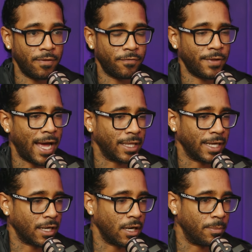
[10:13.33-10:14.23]
like f- fly
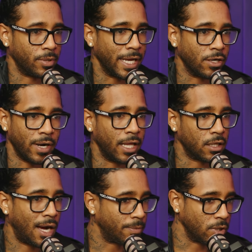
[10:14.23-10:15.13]
like a plane or a
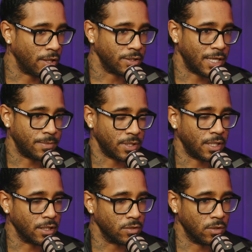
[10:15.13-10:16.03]
helicopter or other mm-hmm. types of
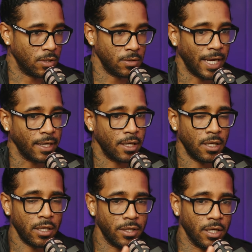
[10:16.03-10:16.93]
things. You know, like
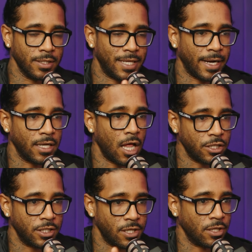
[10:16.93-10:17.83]
the
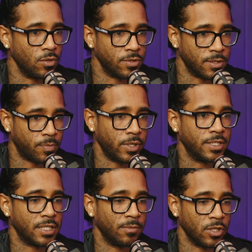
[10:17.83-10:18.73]
technology that they use is pretty
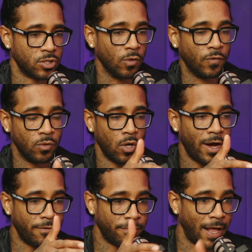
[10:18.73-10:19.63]
similar. So if you know
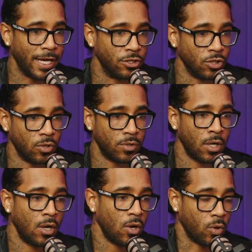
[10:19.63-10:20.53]
how to fly a drone
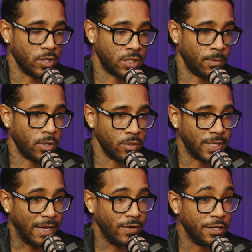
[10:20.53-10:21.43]
or some of those
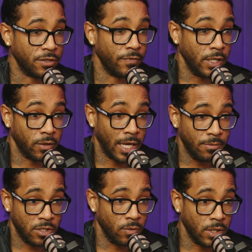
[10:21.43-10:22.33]
aviation video
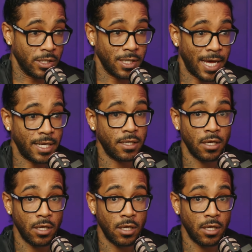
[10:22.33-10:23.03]
games, you're really good at it.